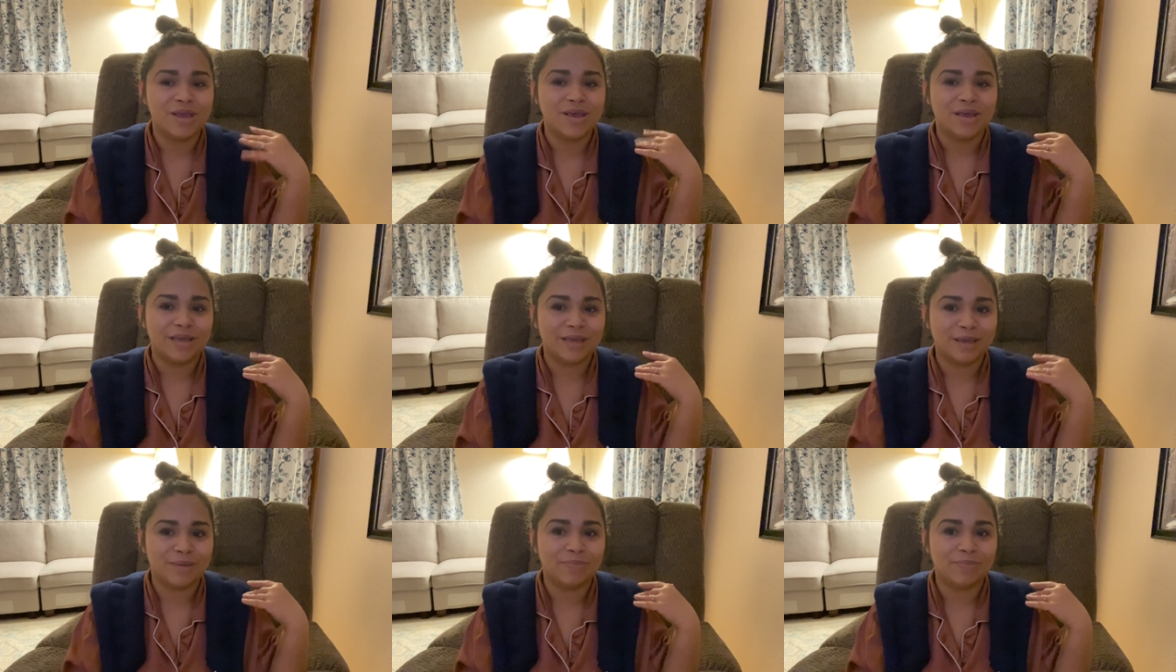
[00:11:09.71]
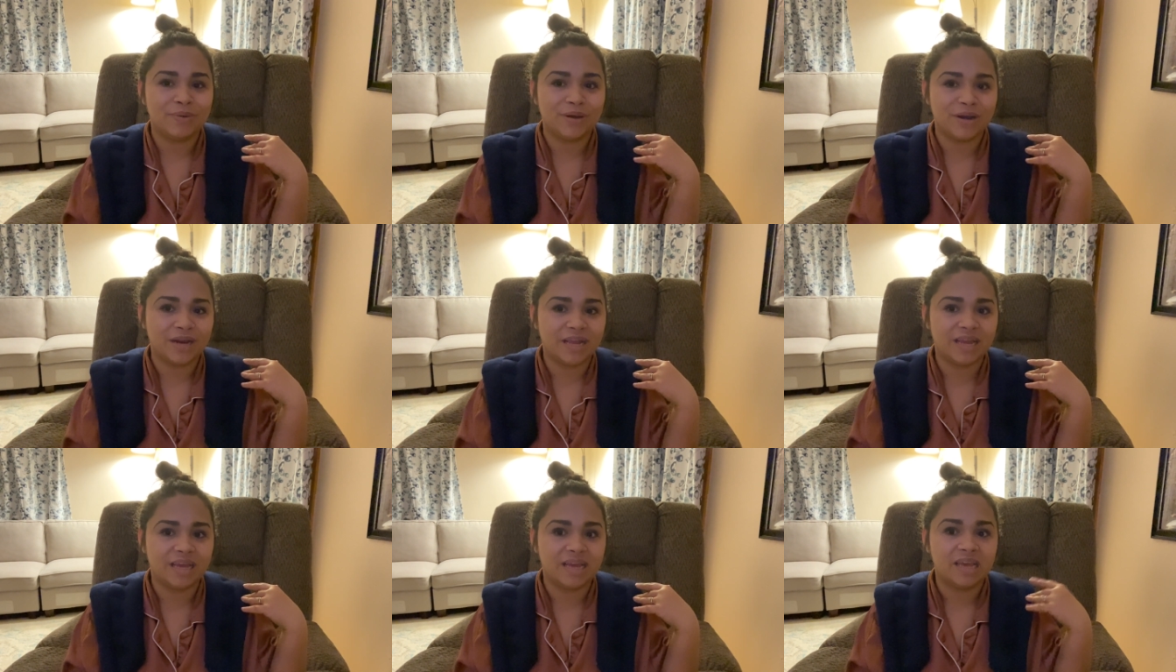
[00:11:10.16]
get
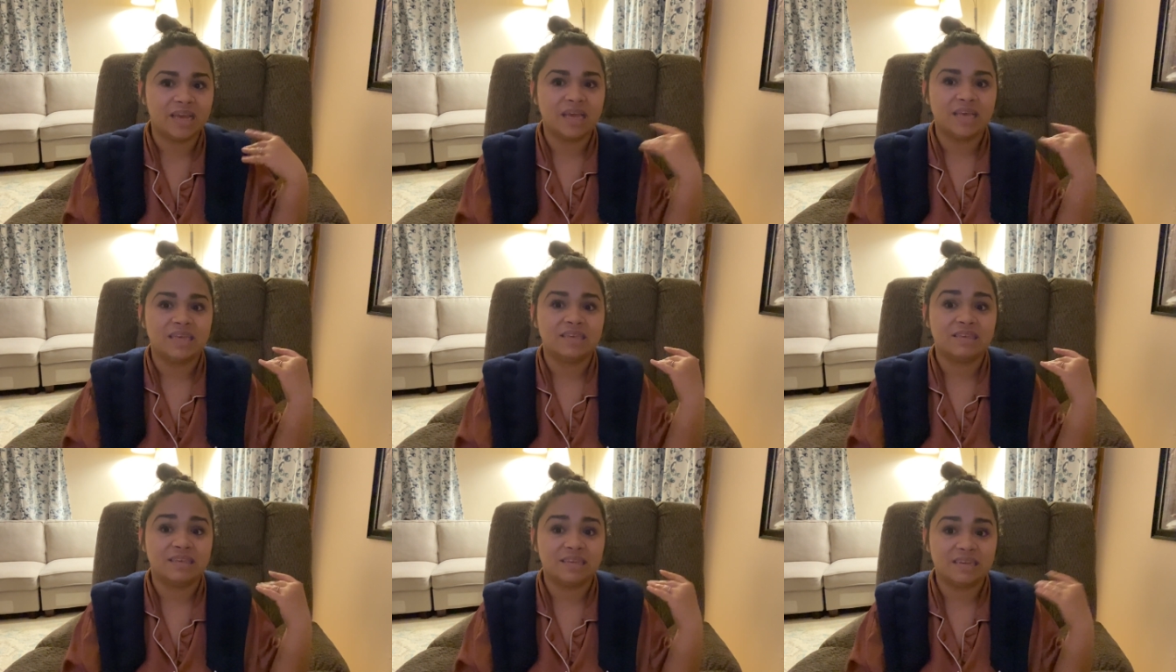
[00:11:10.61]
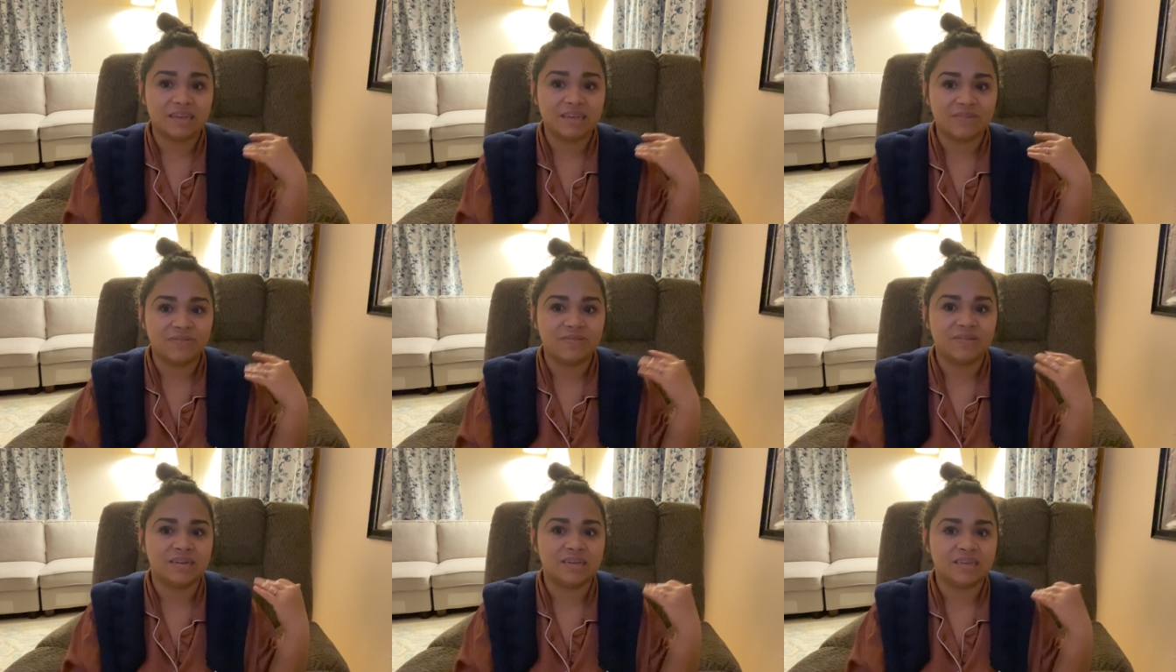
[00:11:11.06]
pretty stiff
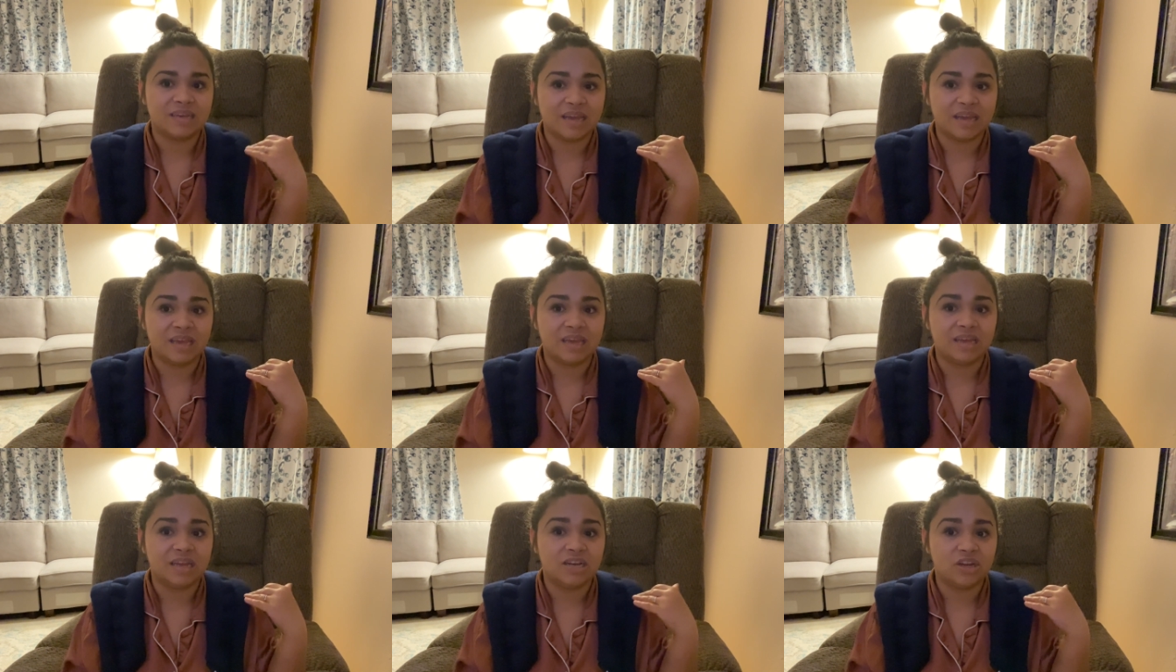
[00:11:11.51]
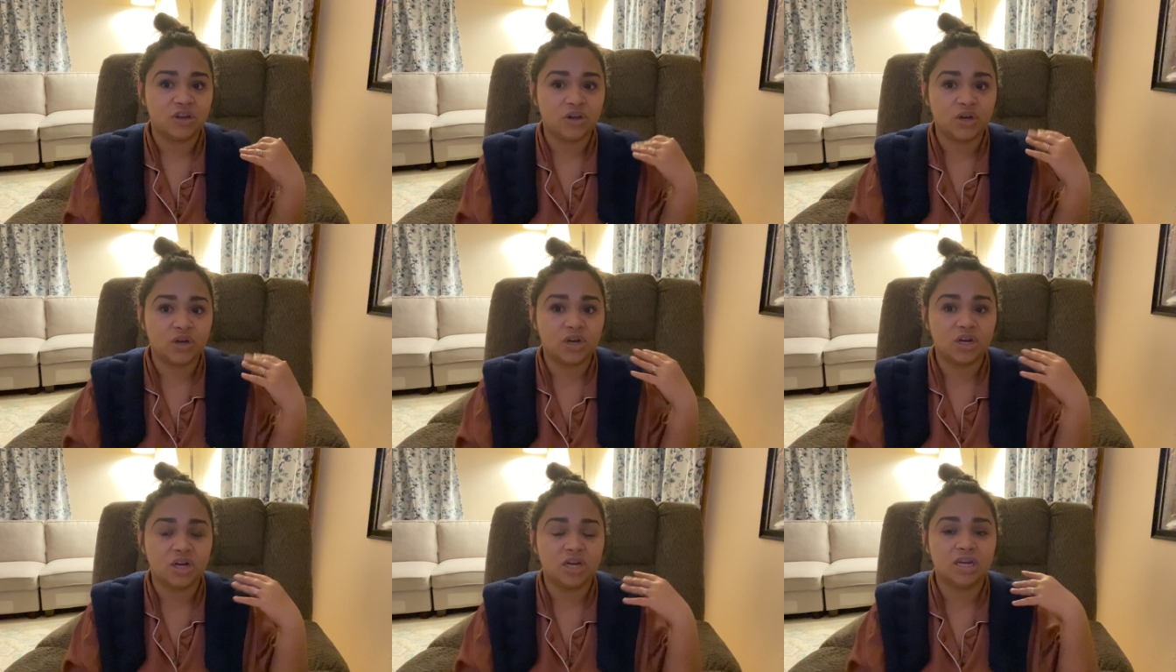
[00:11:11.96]
and tight in
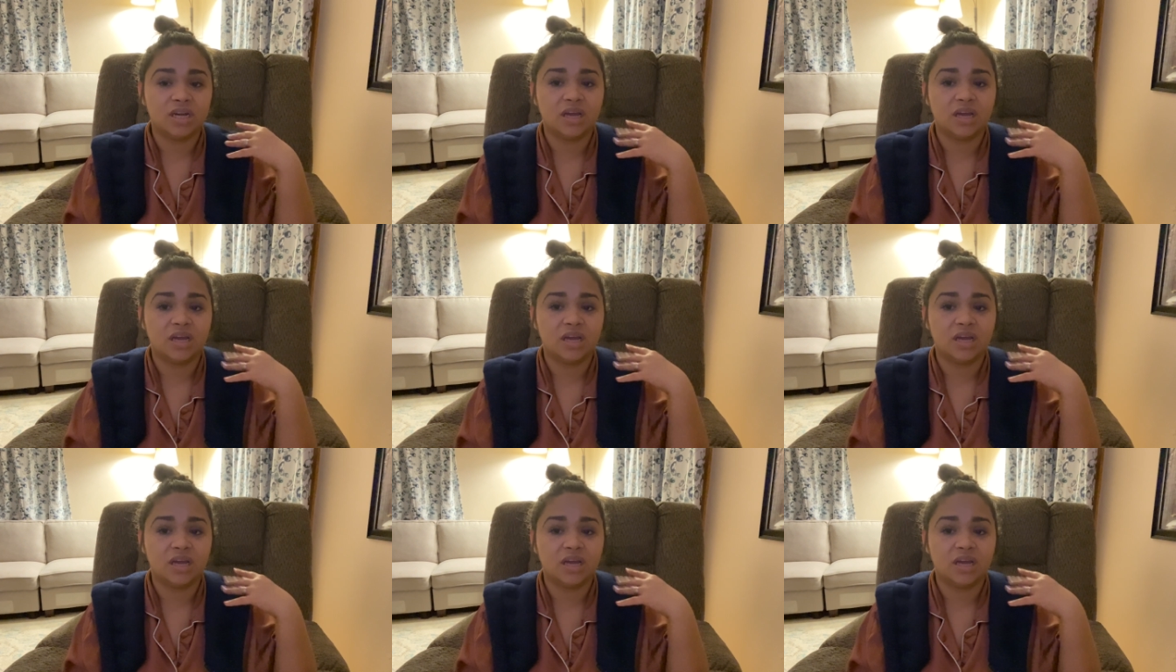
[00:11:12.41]
your